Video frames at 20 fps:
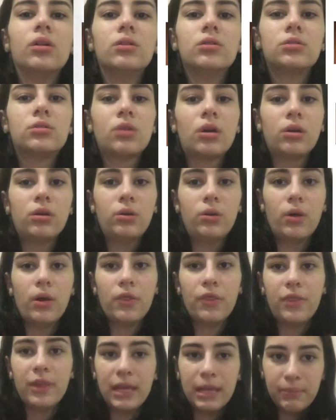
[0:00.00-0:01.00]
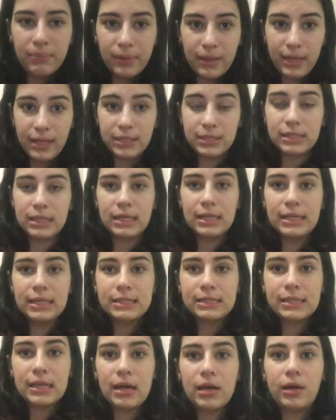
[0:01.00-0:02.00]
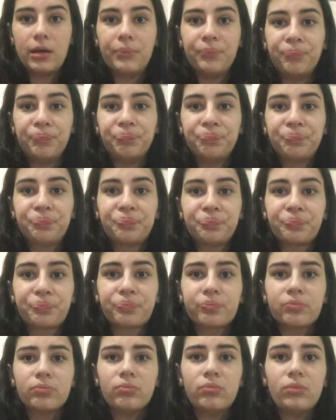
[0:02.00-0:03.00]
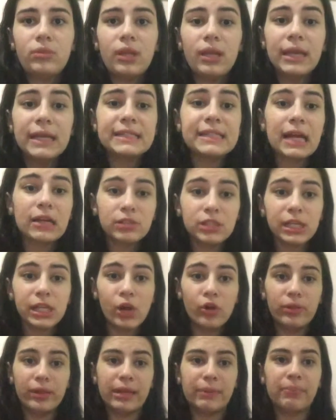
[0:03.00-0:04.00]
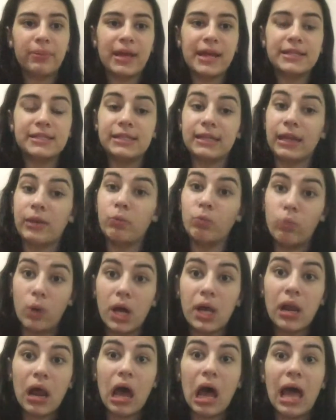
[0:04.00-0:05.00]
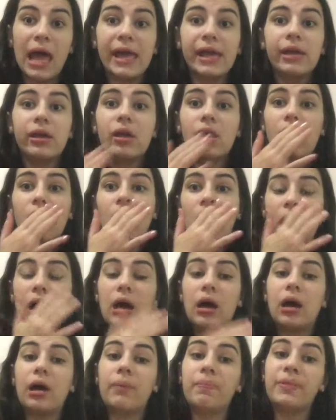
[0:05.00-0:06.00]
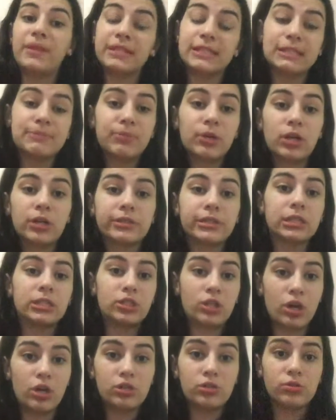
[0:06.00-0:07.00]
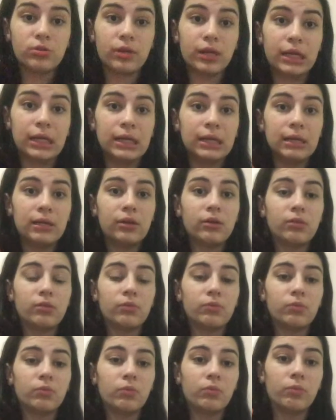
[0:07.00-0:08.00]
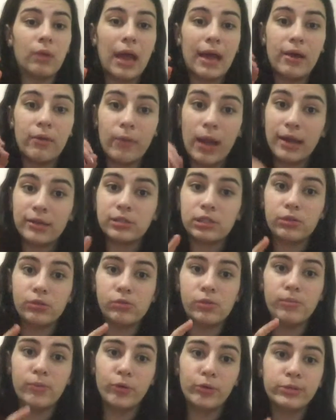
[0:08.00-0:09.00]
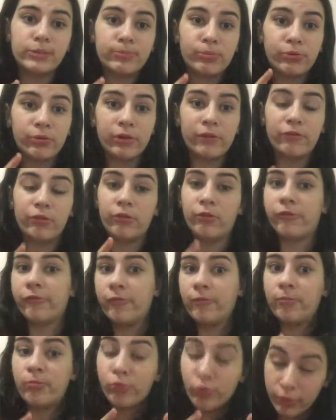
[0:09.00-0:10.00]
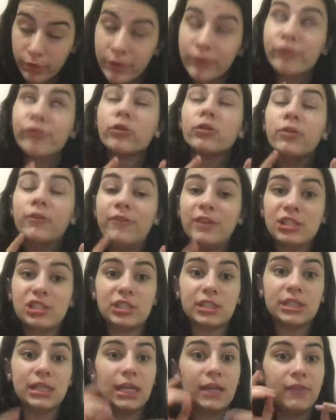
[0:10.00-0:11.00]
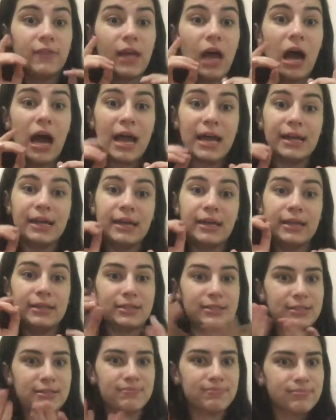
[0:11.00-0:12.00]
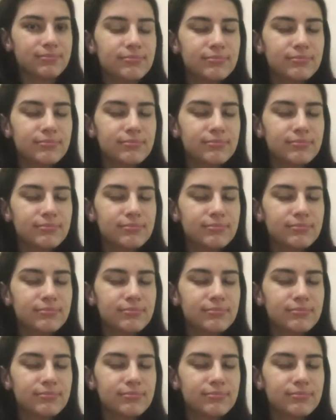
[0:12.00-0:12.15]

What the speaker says: So the implant is, it's actually only implanted in one eye. This is because the surgery actually removes peripheral vision in the eye it's